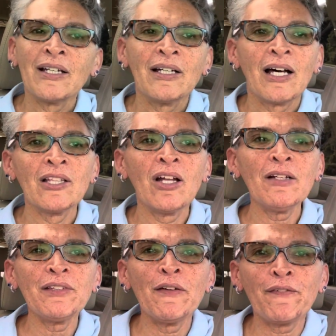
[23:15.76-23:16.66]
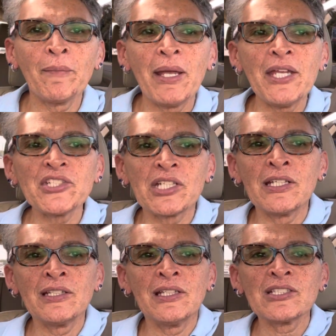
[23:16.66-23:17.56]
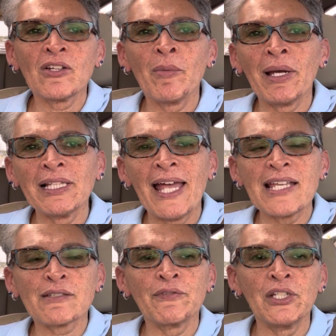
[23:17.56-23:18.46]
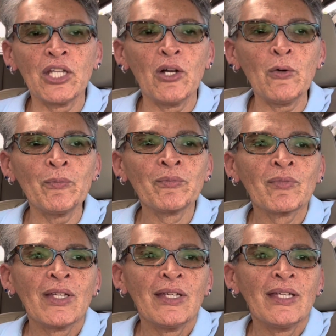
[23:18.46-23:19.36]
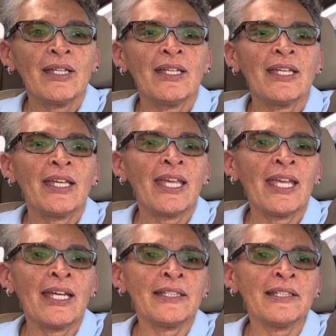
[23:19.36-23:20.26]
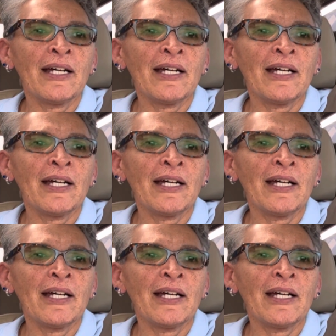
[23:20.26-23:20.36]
a lot of the information is on my last video. And